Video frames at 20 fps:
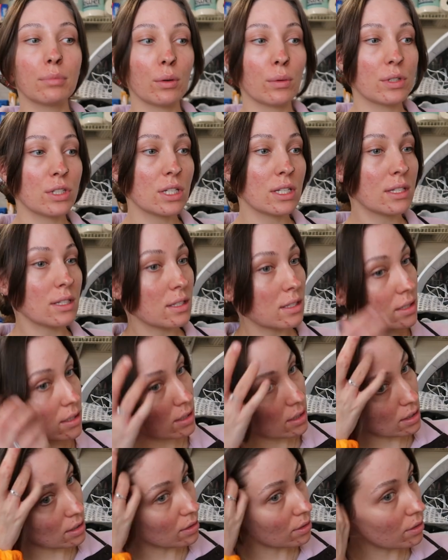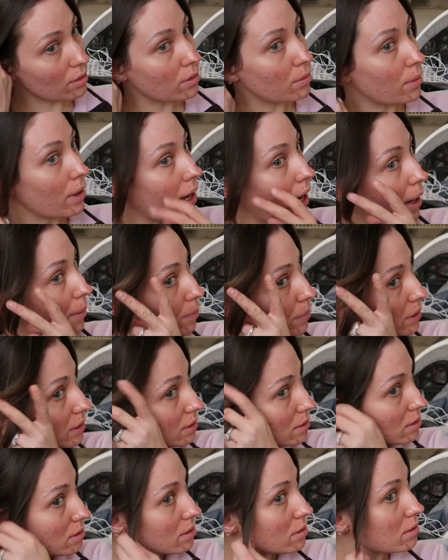But we'll just see what
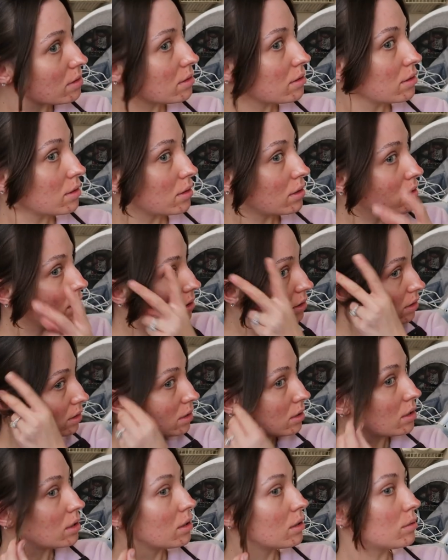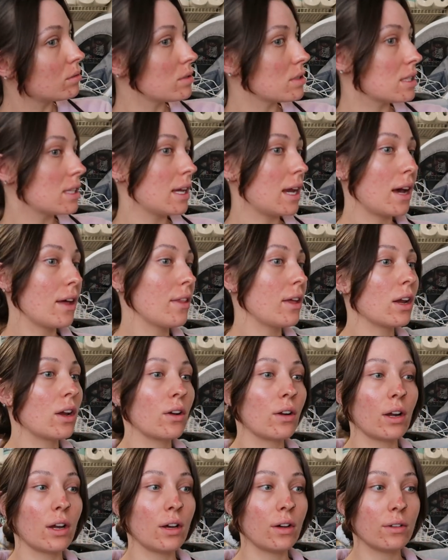happens. We'll see how they
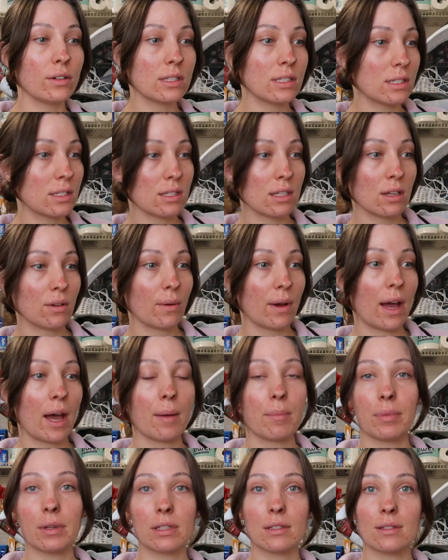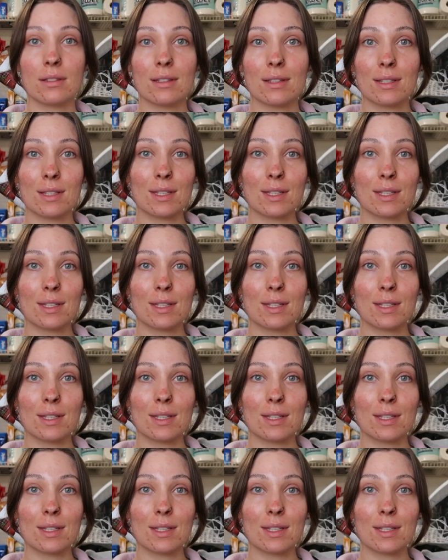grow and see what happens.